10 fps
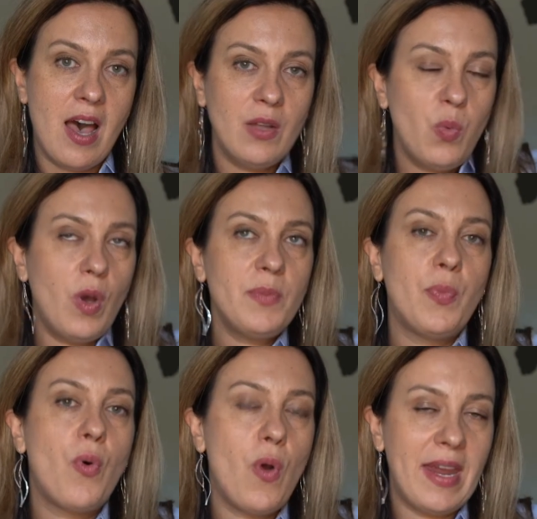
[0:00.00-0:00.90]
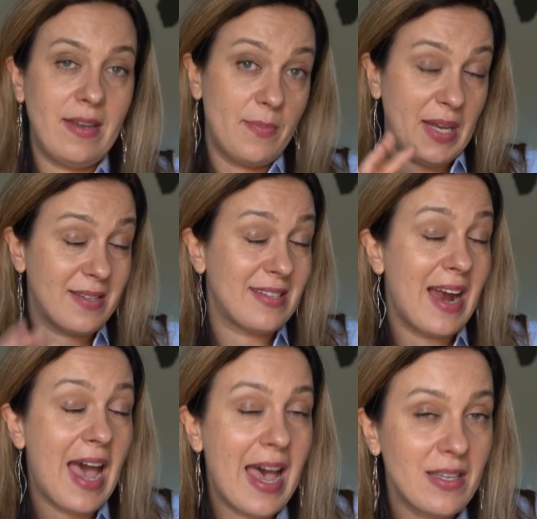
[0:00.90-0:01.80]
at what point, because there
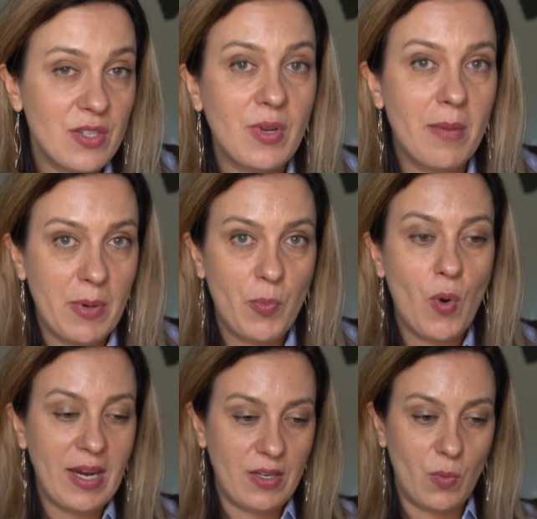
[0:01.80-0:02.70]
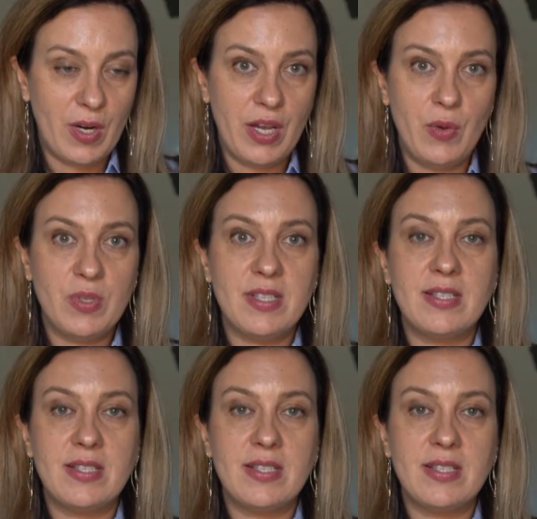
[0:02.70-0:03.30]
has to come a point where you